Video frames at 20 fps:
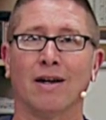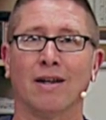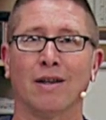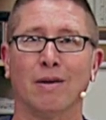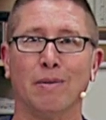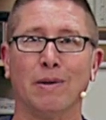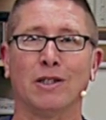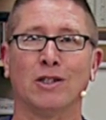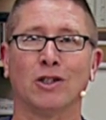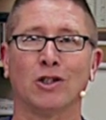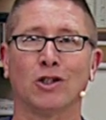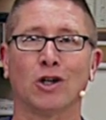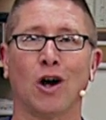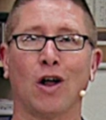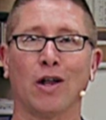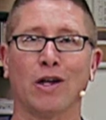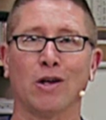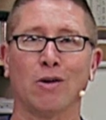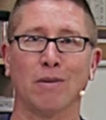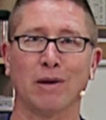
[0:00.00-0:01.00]
the business
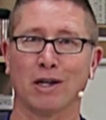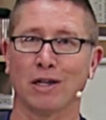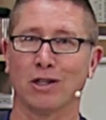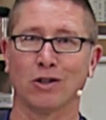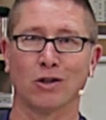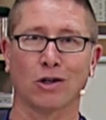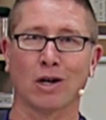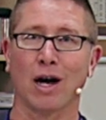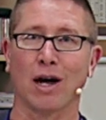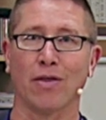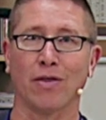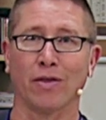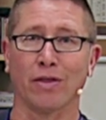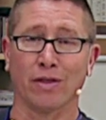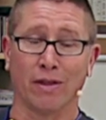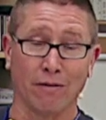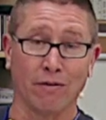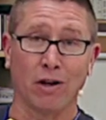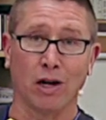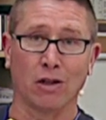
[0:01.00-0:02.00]
calling you because
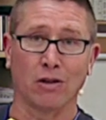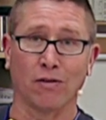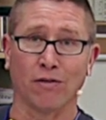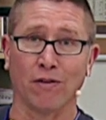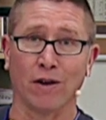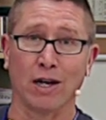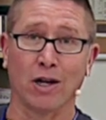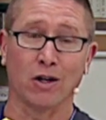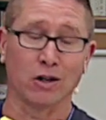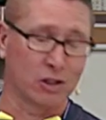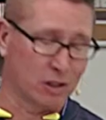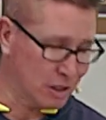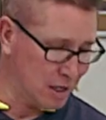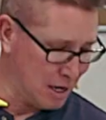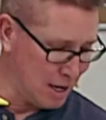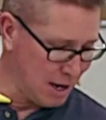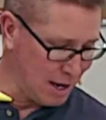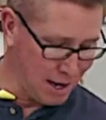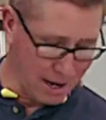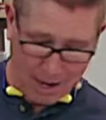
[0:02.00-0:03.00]
they've cut their fingers,
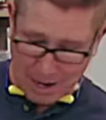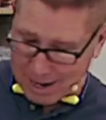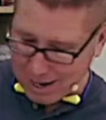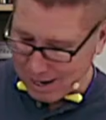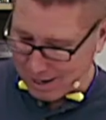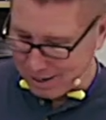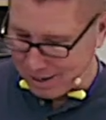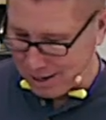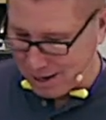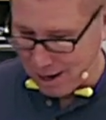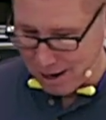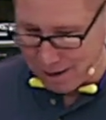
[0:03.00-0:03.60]
and